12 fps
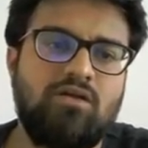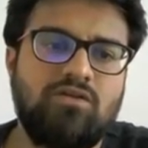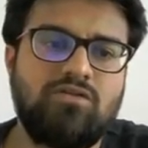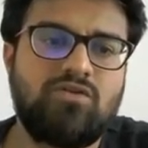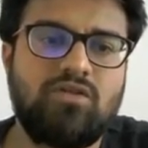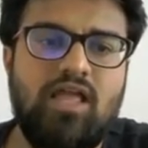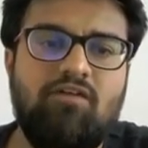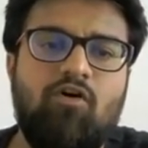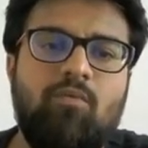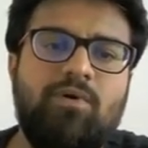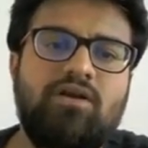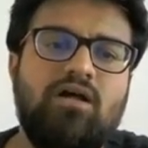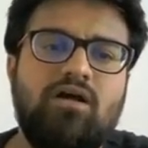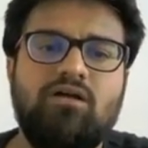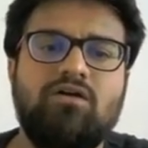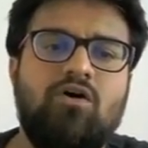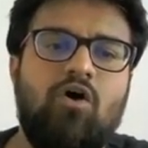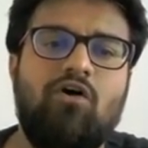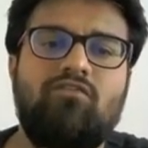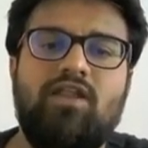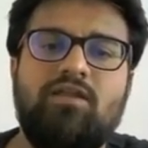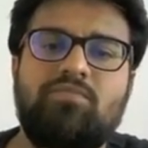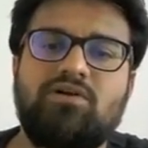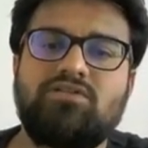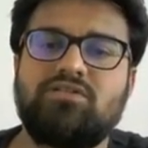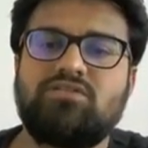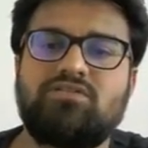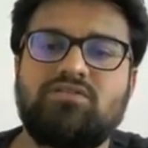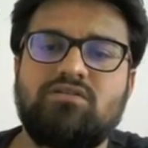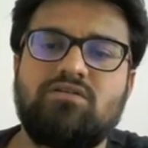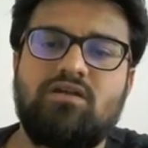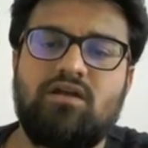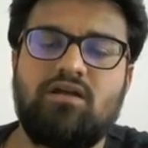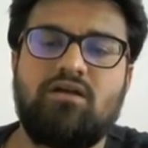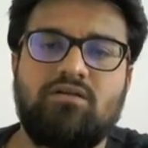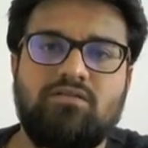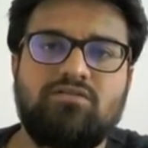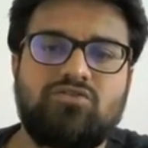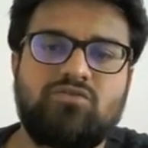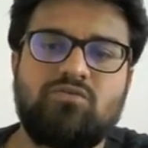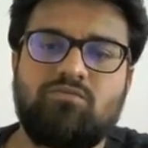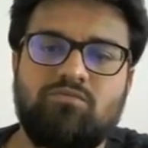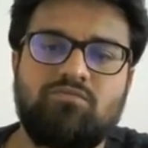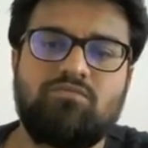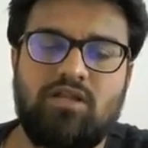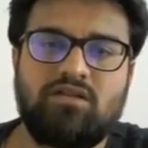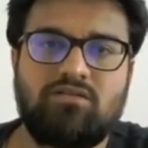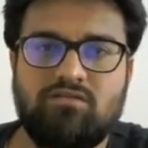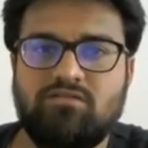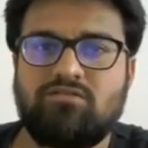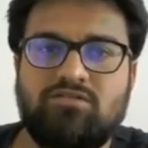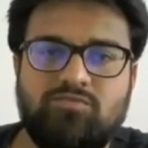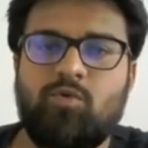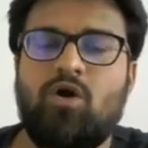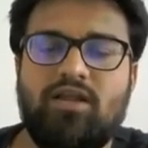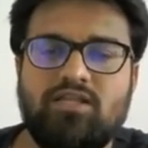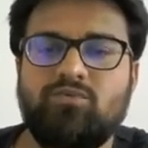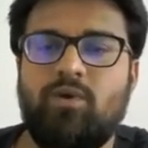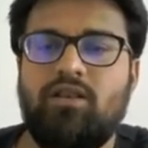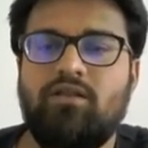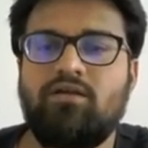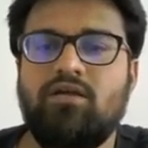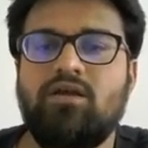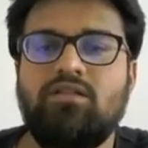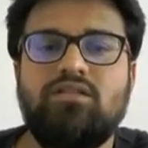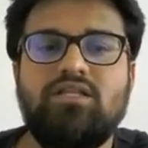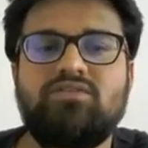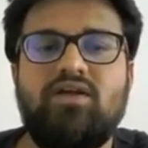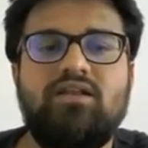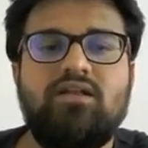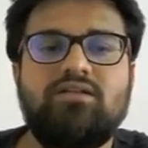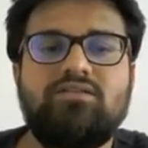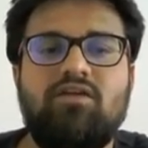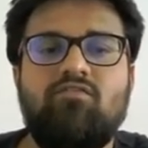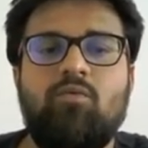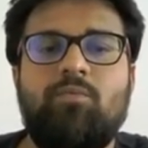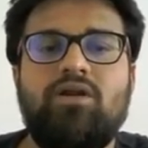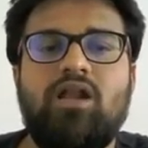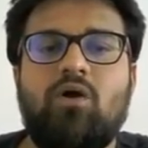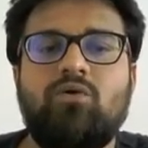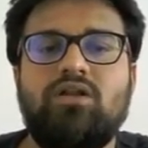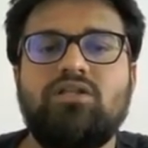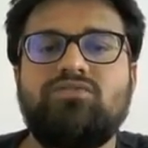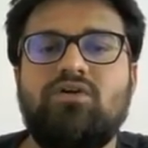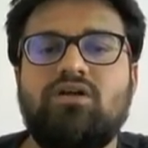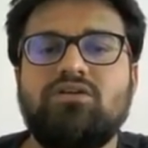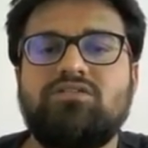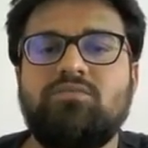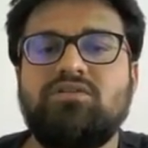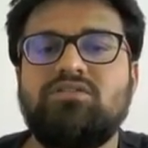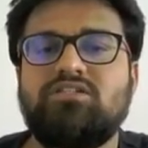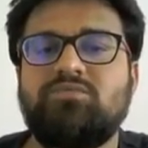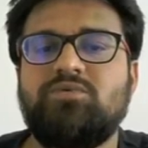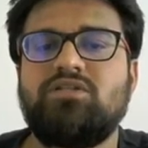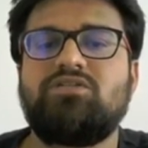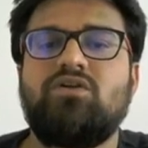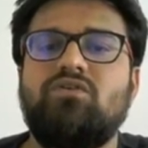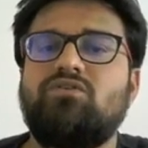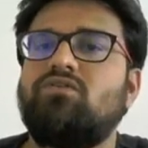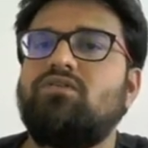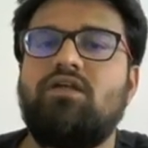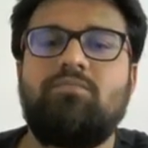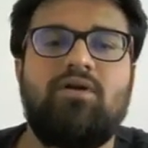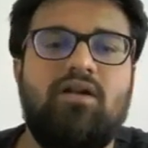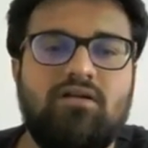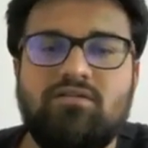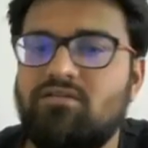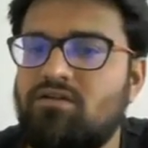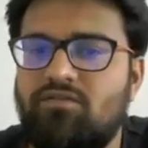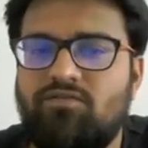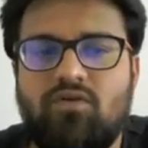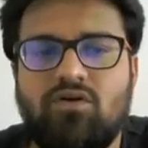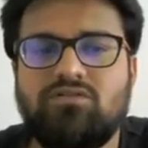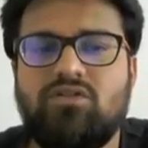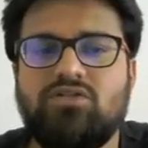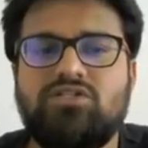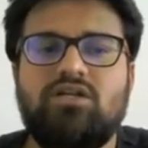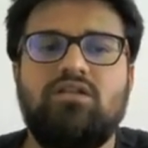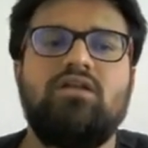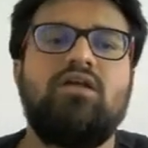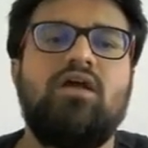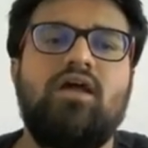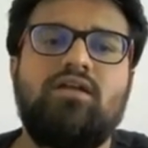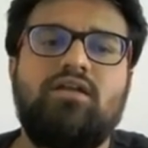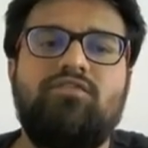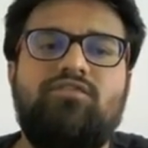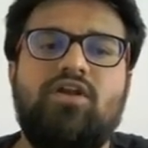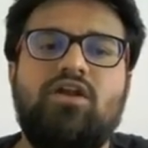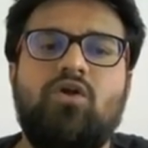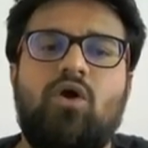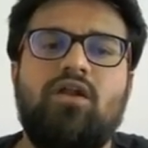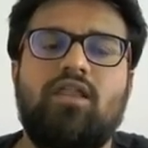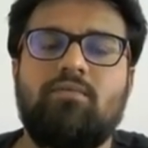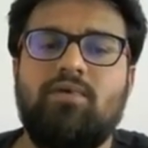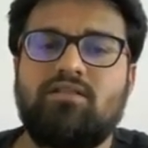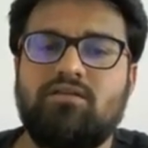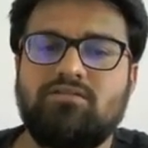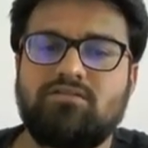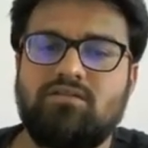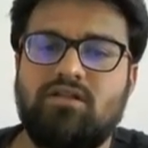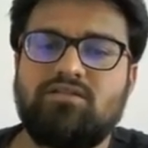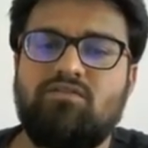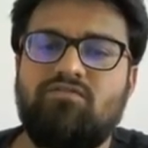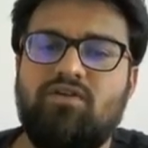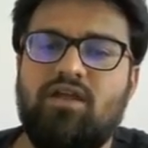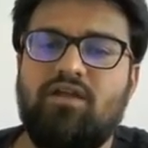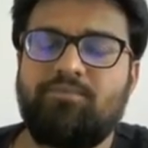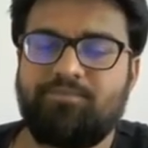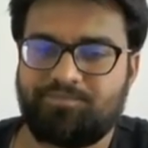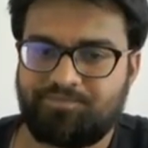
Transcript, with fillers: So they have opened a offline purchase uh, like spot as well. These vendors have opened outlets for customers experience their product. Of course, logical. Different ordering methods. There is a way,